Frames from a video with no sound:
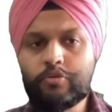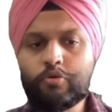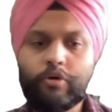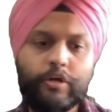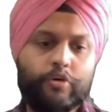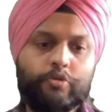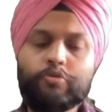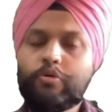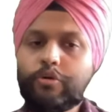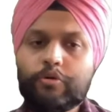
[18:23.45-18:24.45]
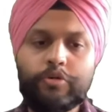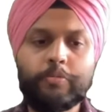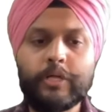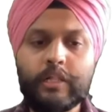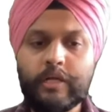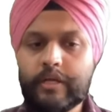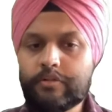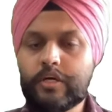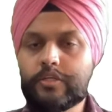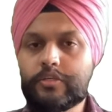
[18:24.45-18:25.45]
So Kozhikode should be declared
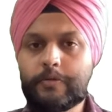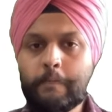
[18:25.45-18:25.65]
as such.